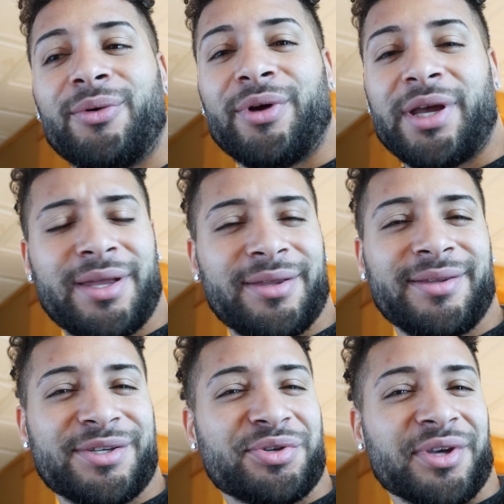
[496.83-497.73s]

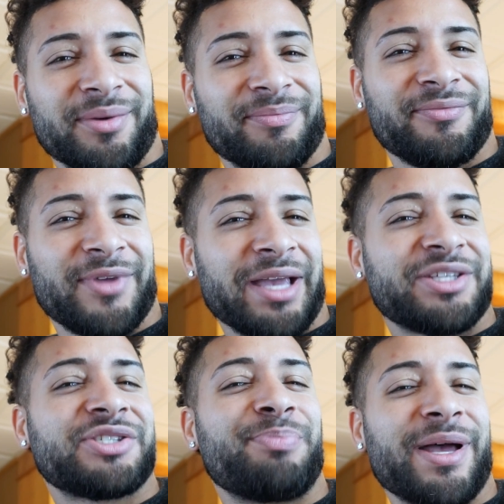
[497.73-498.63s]
this is a
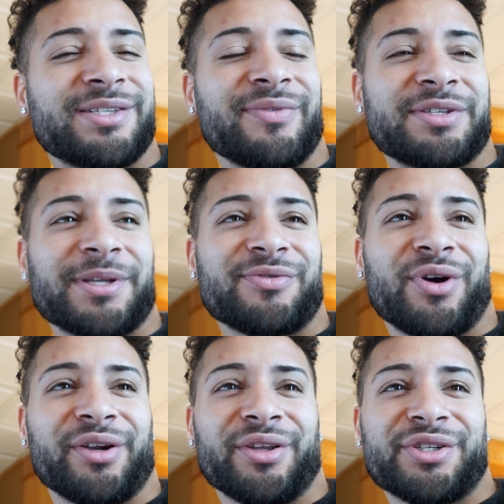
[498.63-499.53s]
expensive
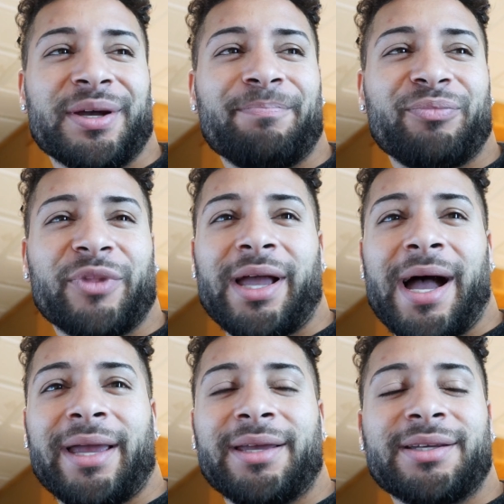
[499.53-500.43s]
car dealership. The
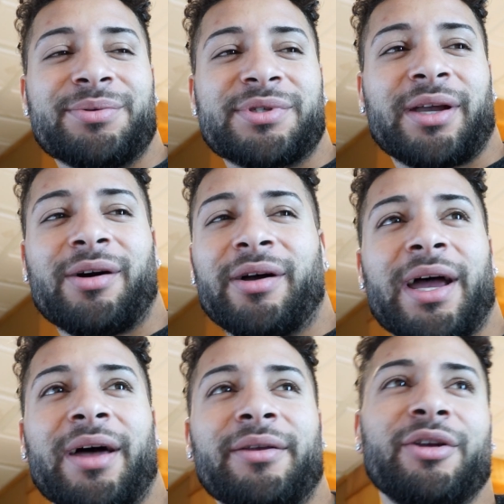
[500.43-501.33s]
guy, she was like, oh
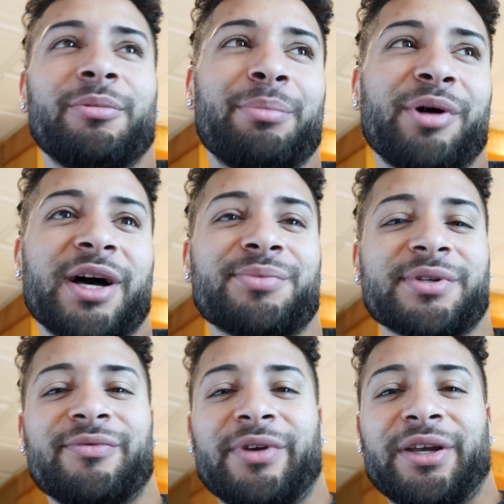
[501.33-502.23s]
yeah, you know, my boss
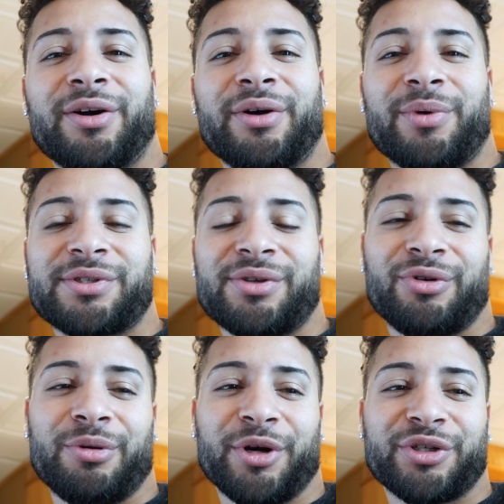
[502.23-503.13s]
wants a video, he wants a
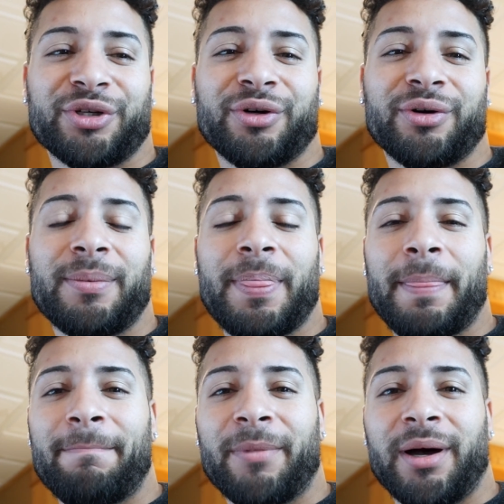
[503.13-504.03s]
little commercial,
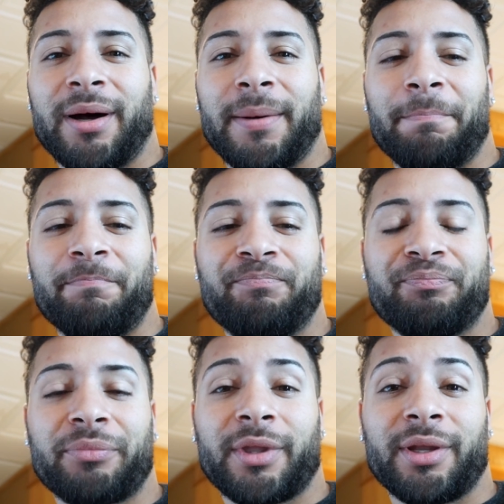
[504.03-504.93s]
can
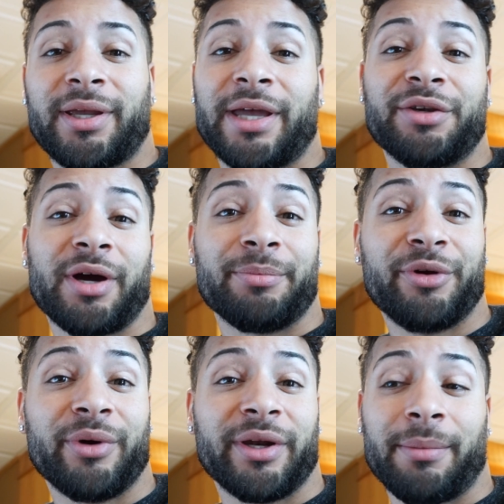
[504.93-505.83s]
you come
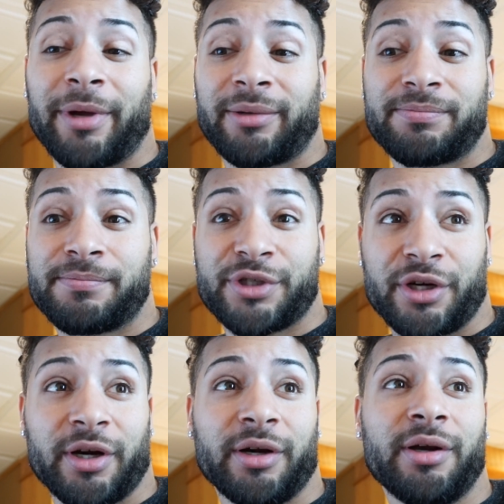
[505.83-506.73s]
do it? And I'm like,
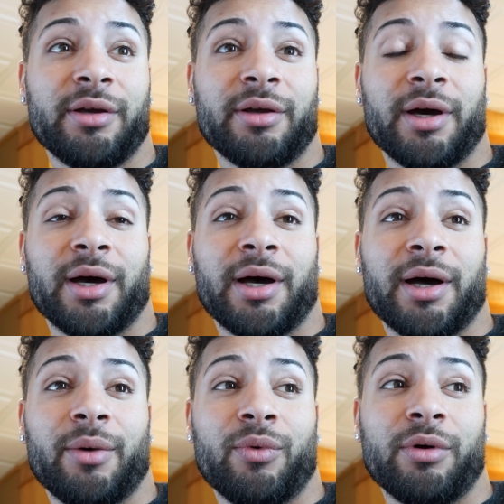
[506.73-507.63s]
sure,
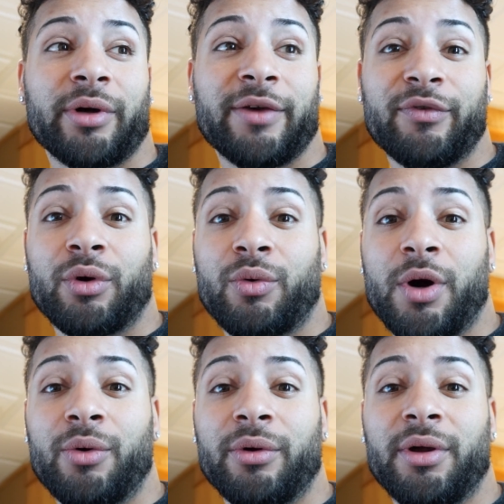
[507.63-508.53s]
we'll give you a
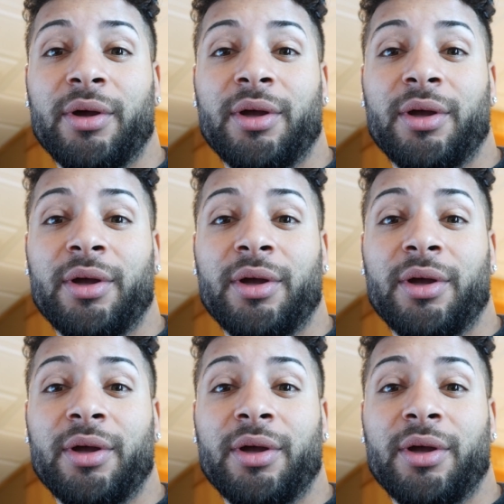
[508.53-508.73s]
quote